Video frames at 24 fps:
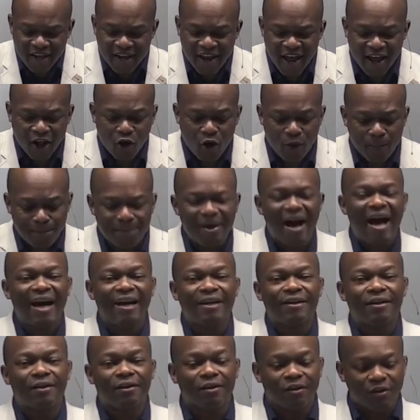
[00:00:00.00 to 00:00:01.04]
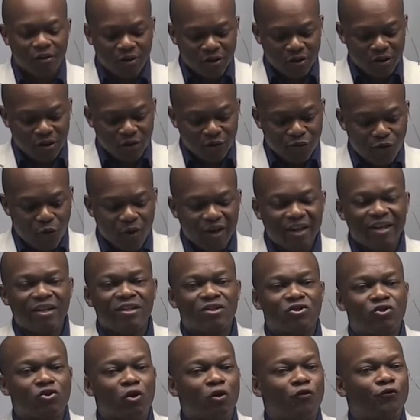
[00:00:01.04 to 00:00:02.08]
can I combine for
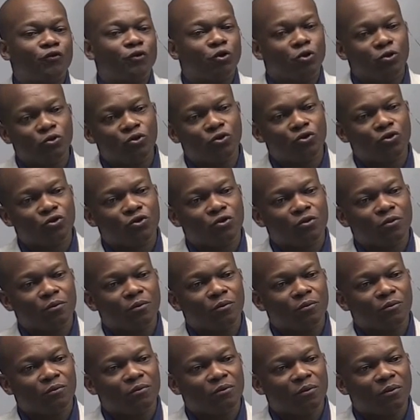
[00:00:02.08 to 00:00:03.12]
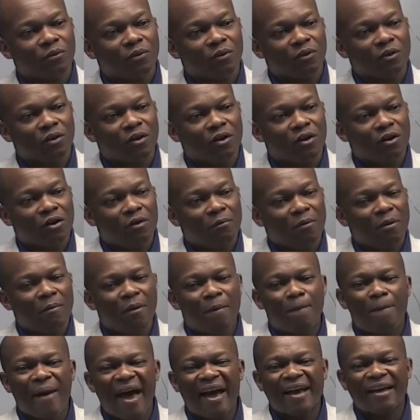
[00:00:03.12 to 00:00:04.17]
ease of use.
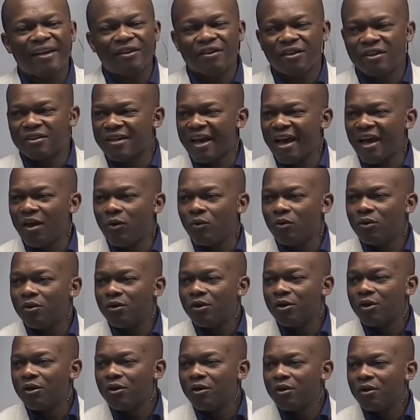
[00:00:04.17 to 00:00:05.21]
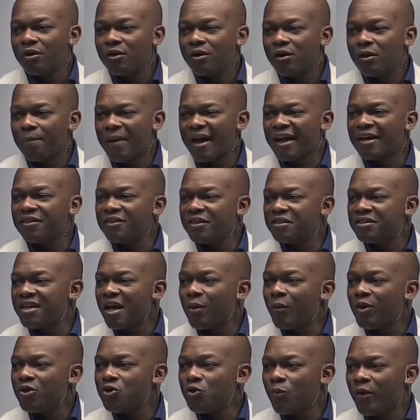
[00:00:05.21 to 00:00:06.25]
Remember back in the day? Back in the
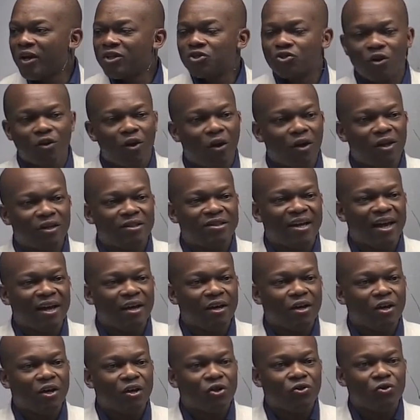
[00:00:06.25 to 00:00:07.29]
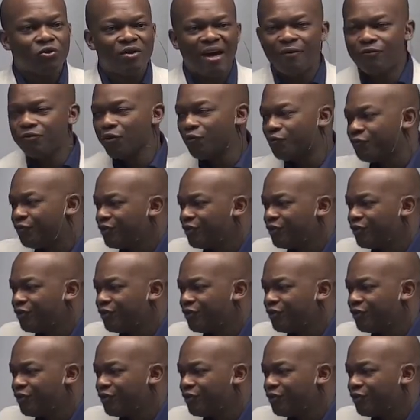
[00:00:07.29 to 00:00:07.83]
day when you went on holiday, you'd have your